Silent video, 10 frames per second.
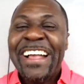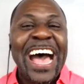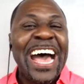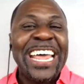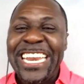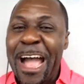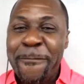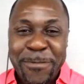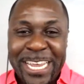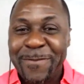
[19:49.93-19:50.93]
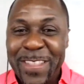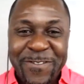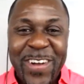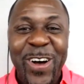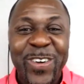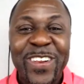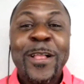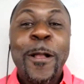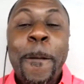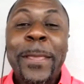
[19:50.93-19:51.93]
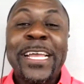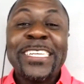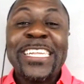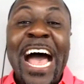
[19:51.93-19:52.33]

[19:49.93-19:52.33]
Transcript: I did not pick up the phone because